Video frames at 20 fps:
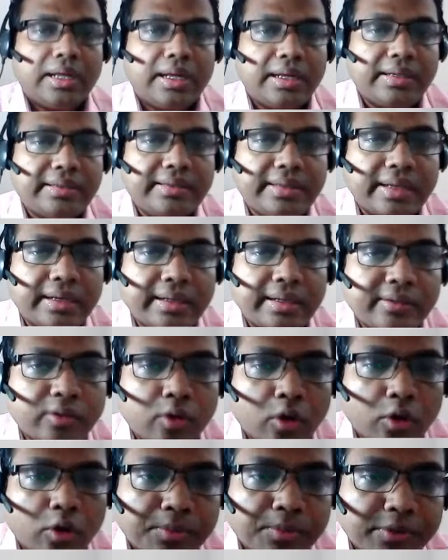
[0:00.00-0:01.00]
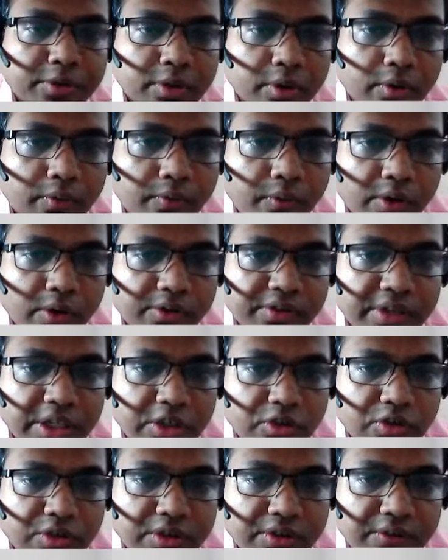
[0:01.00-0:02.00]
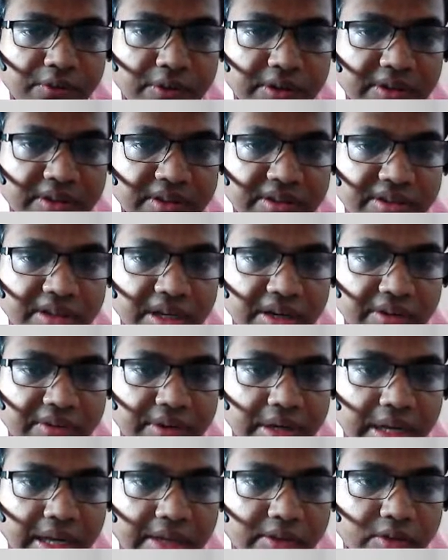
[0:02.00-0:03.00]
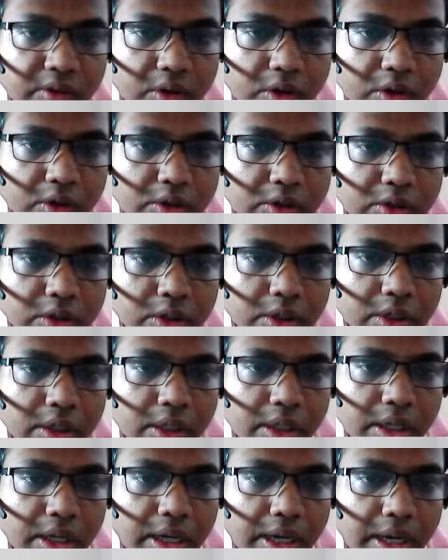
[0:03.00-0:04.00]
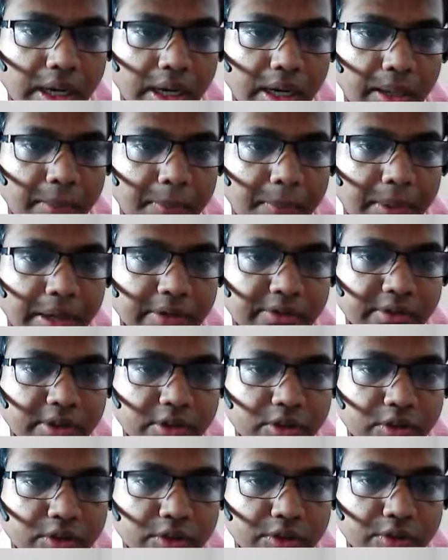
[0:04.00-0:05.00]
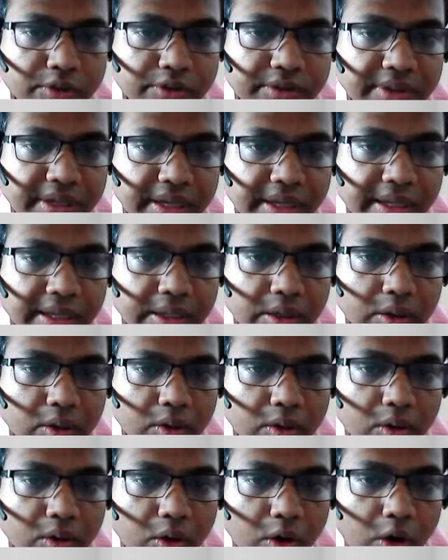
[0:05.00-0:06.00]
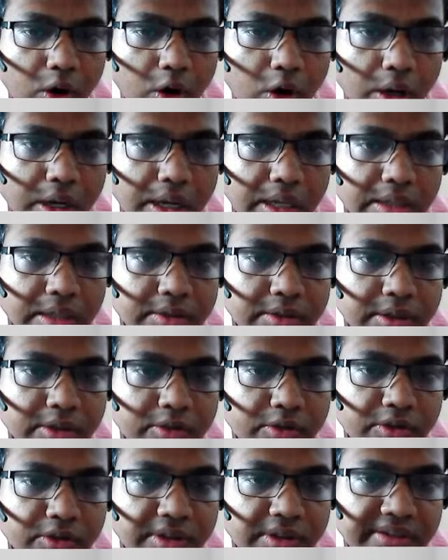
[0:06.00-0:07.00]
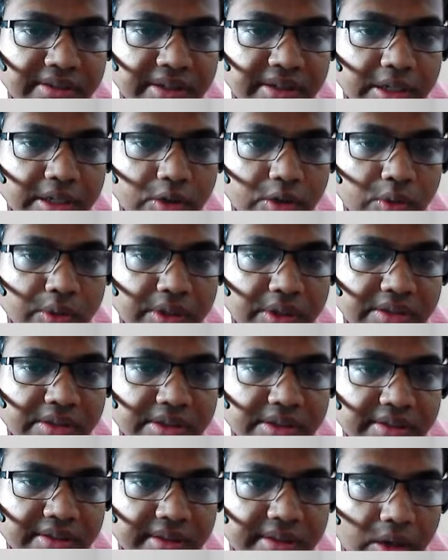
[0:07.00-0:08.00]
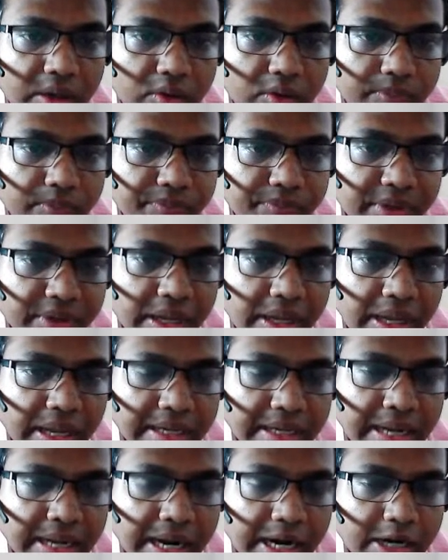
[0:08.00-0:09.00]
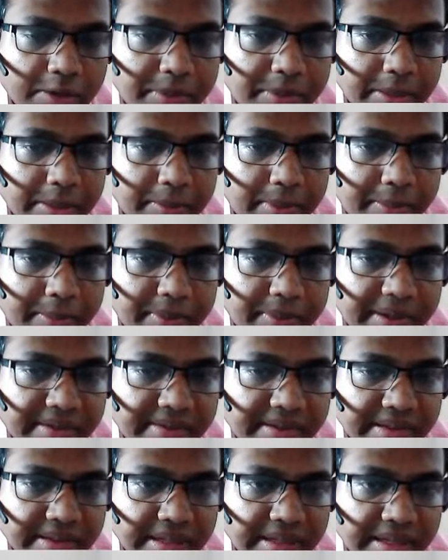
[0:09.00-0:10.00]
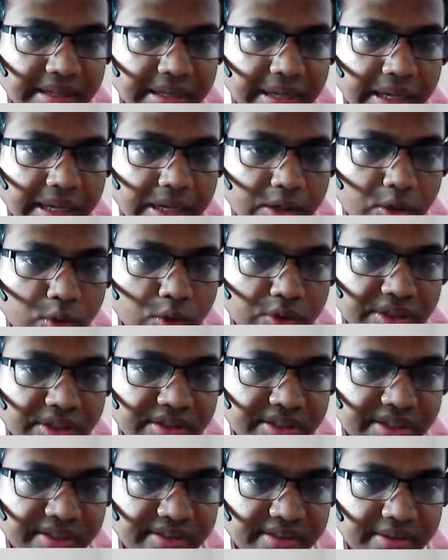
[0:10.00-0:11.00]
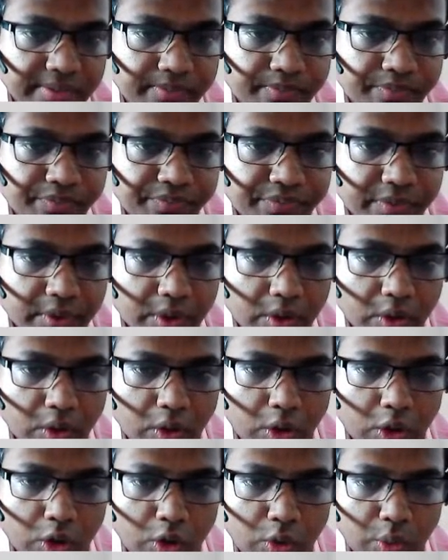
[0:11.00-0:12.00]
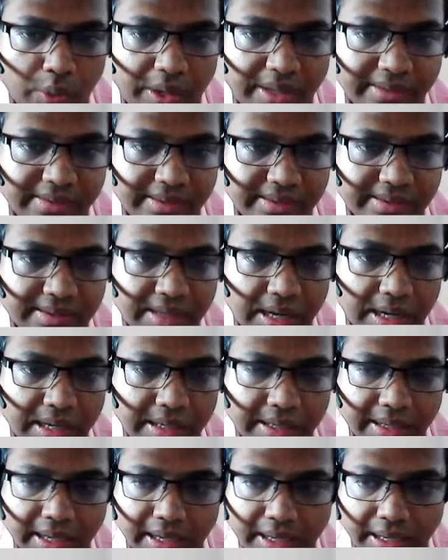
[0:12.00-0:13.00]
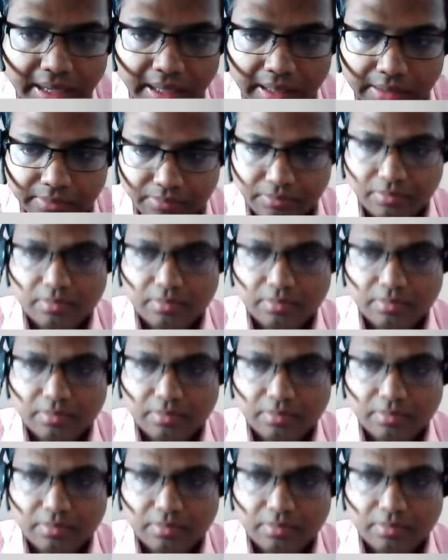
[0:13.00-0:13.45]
stethoscopes. For centuries, physician relies on perceptions and occultation, listening to a chest sound and heartbeat by pressing the air to the chest. To assess cardiac health,